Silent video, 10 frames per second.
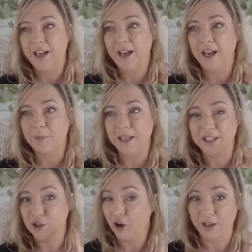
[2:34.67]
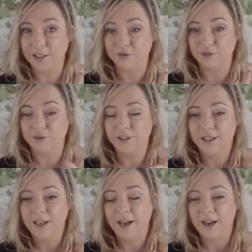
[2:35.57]
It's not literal.
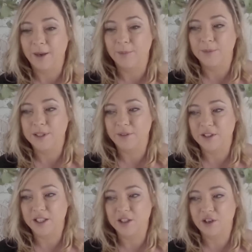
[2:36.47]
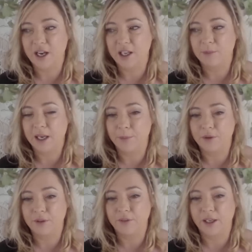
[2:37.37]
So it's just dragging me up the river,